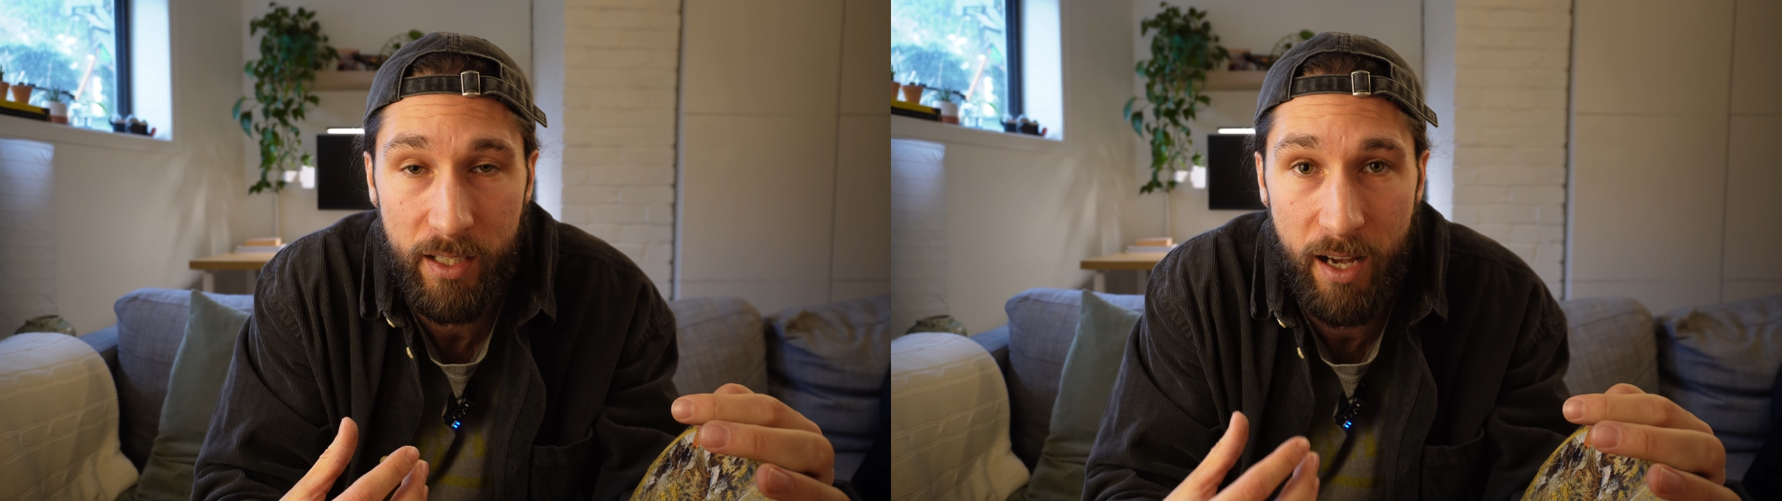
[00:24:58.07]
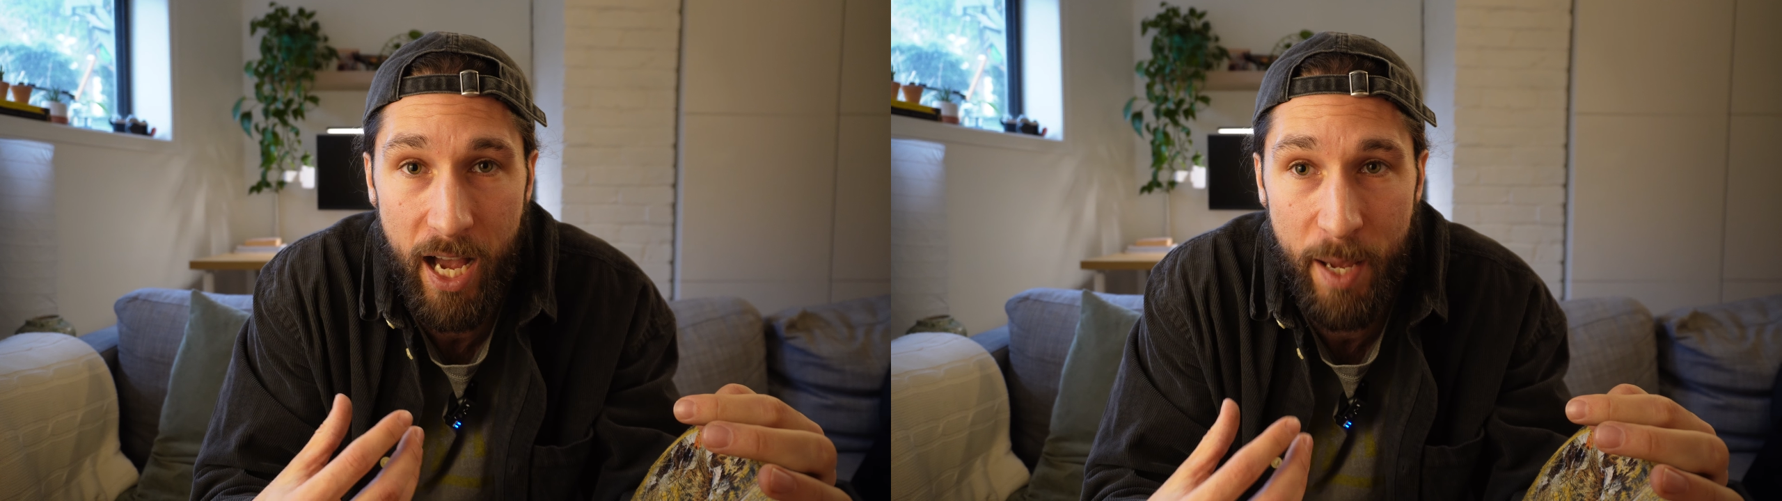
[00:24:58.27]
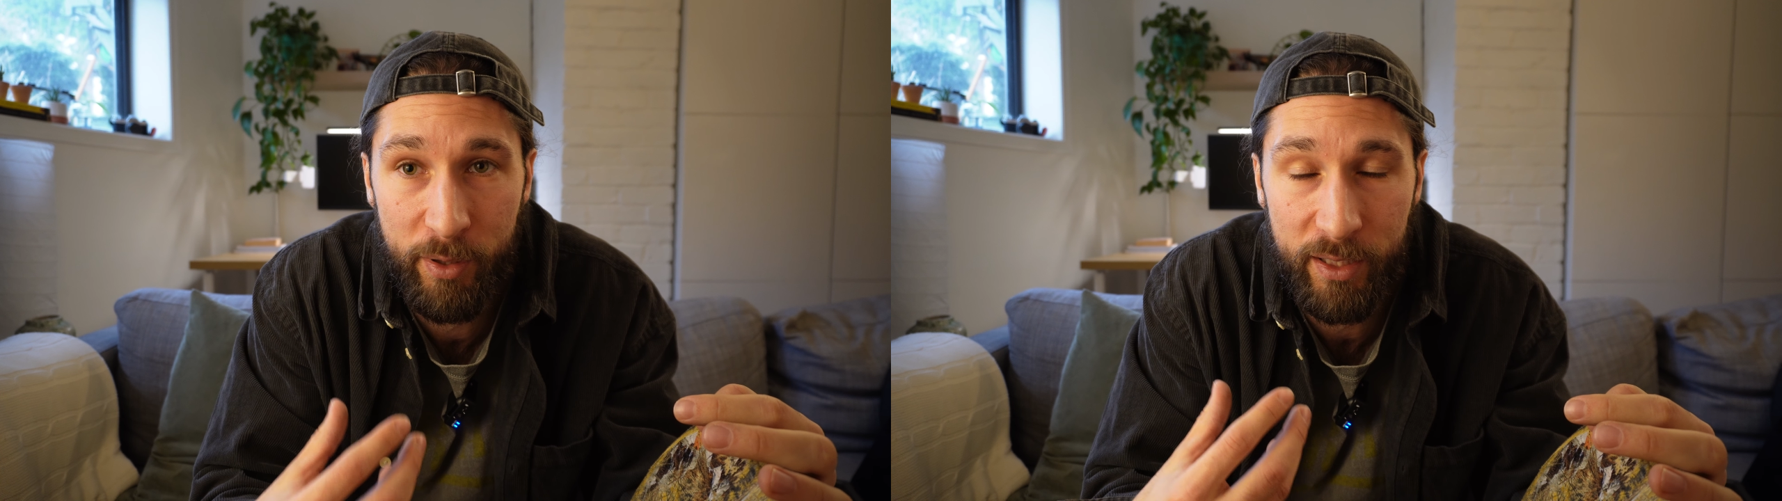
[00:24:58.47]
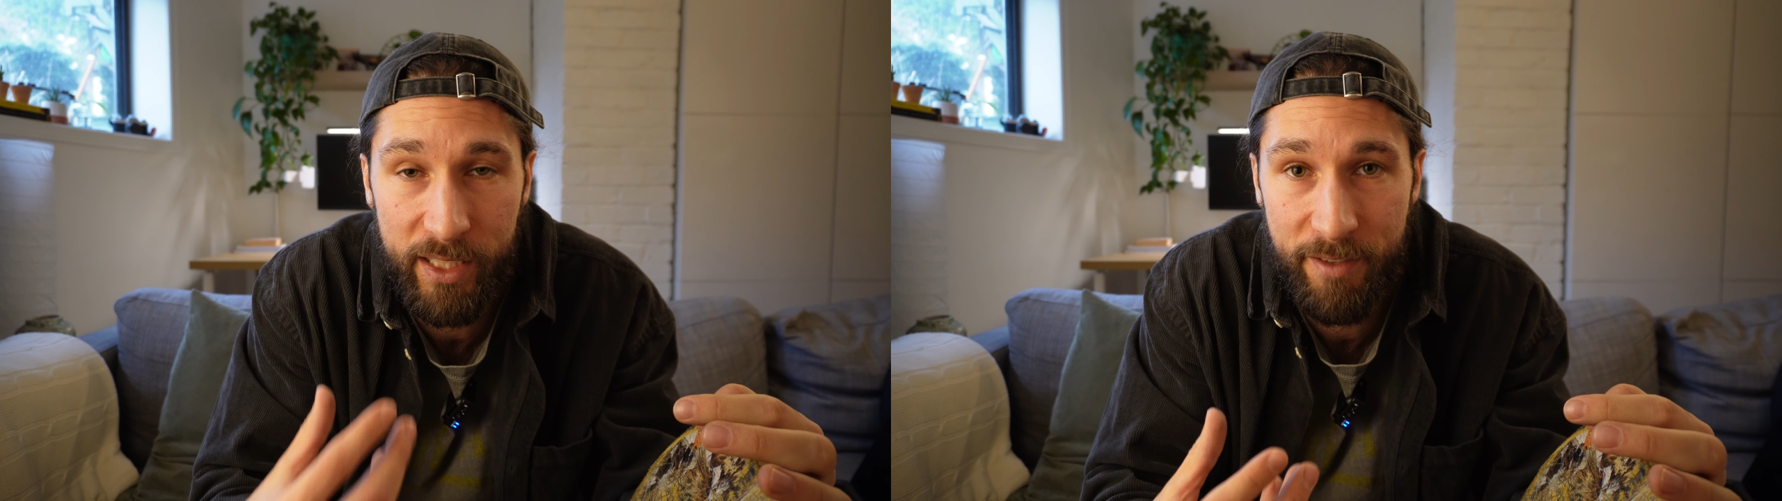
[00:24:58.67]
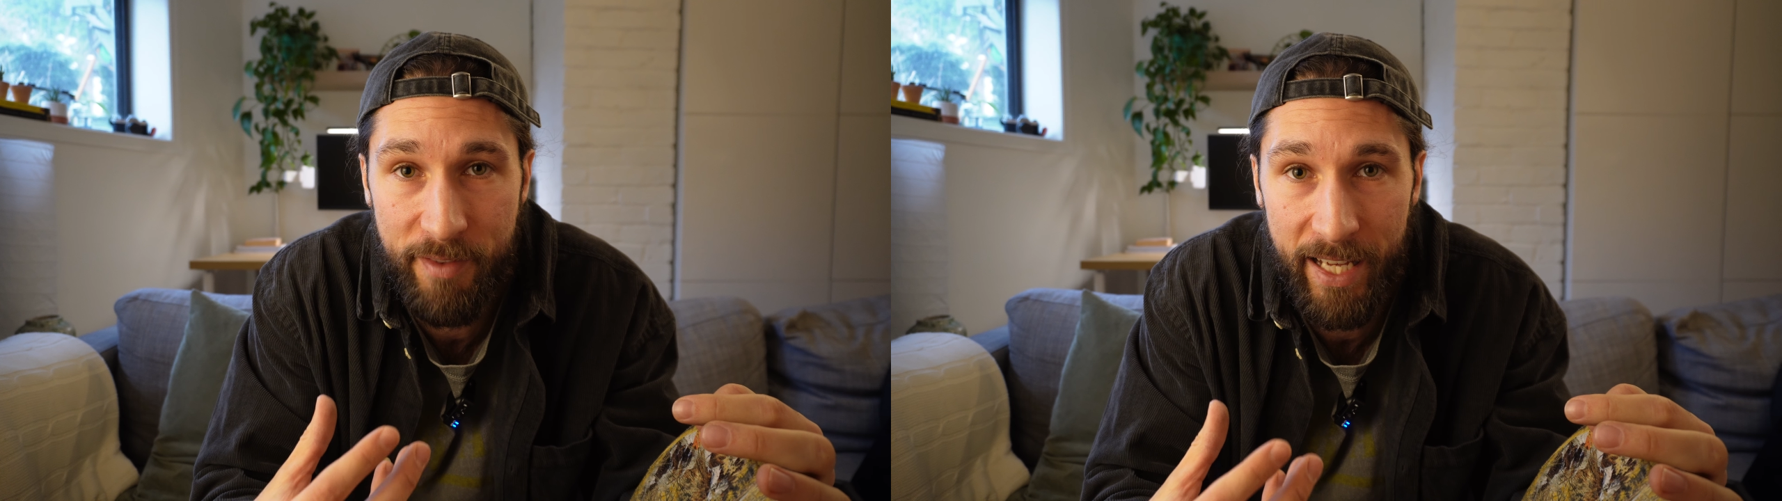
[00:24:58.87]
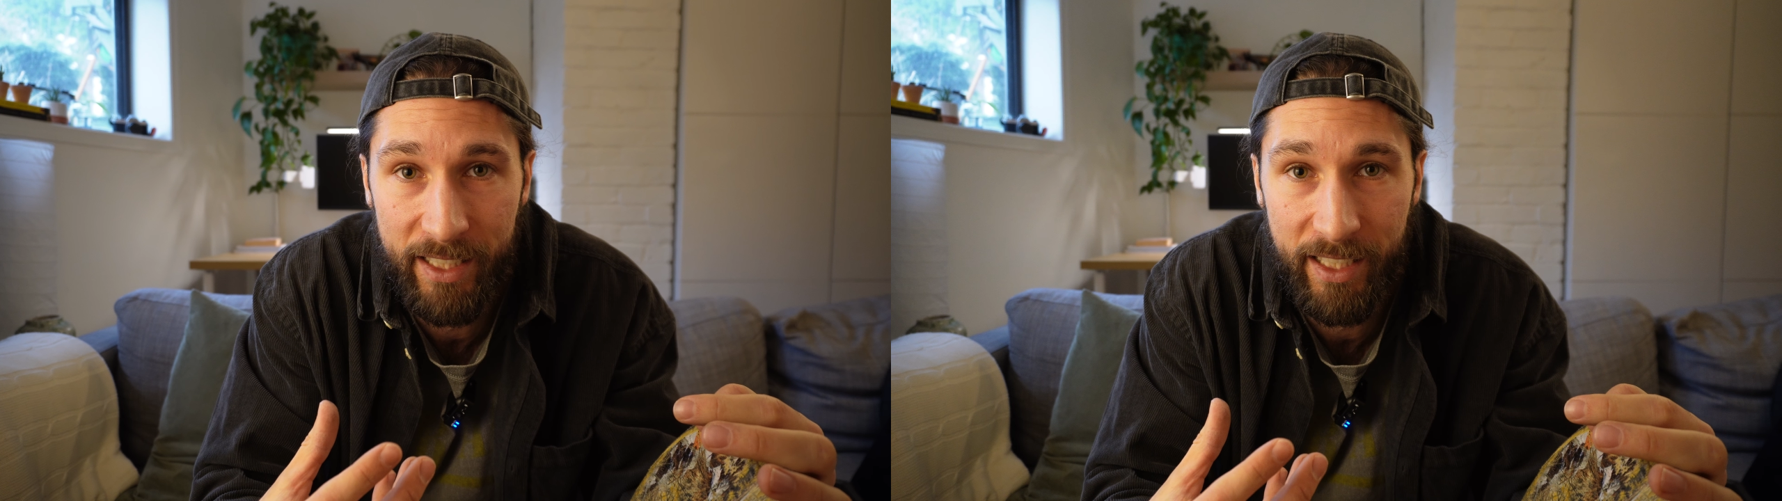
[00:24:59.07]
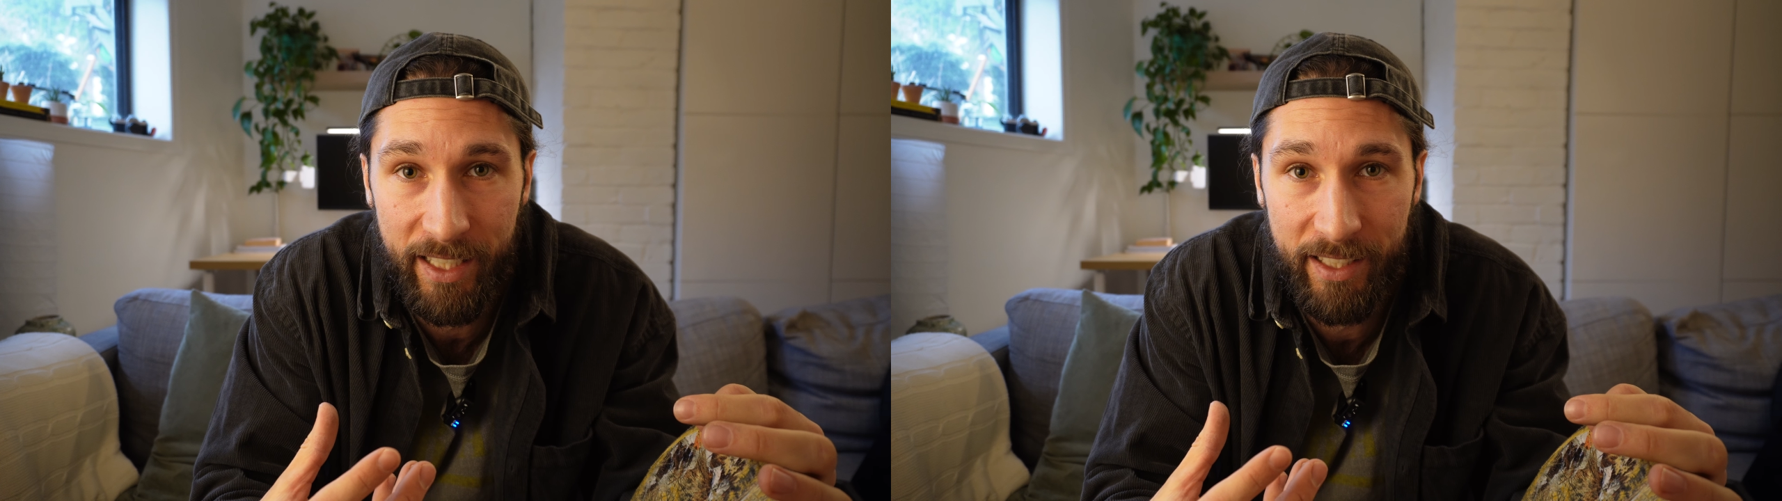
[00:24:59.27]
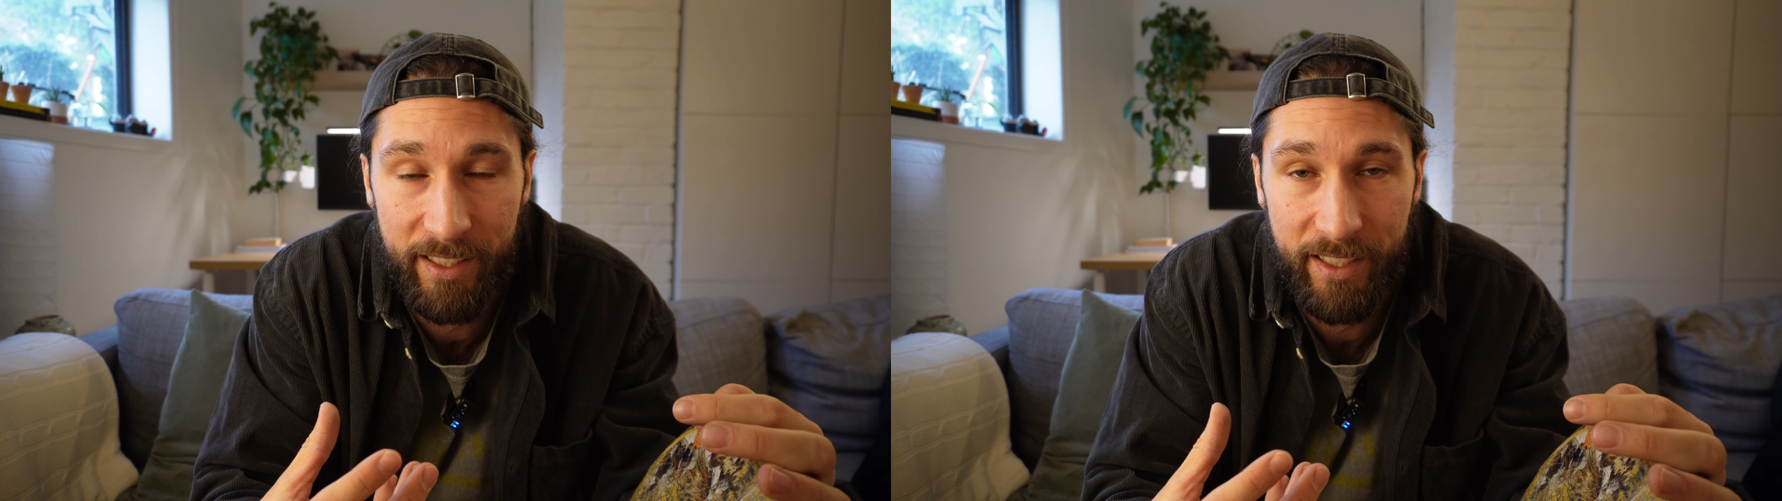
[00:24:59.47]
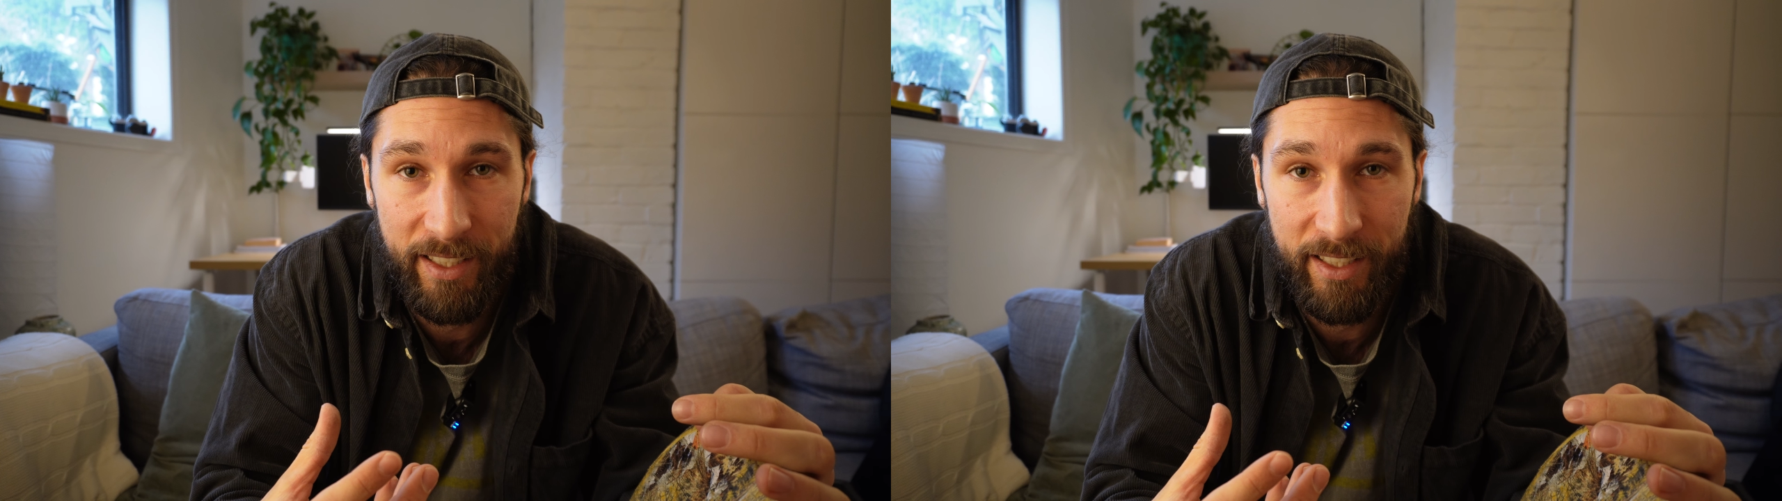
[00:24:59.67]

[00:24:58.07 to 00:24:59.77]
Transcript: I believe that, like,